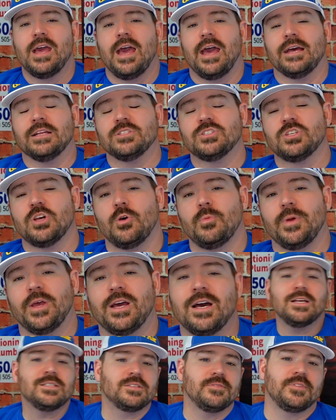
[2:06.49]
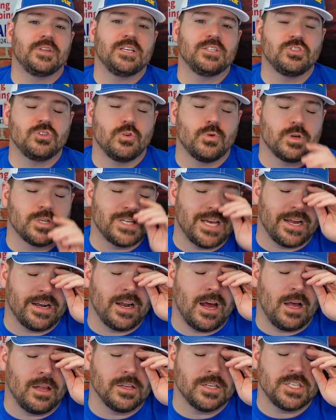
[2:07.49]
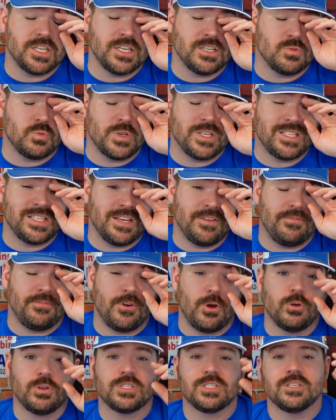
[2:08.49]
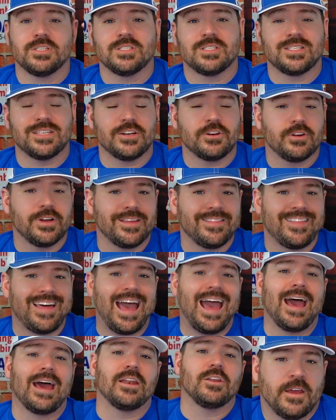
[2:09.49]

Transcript: And so because of these newer technologies, we see folks considering that.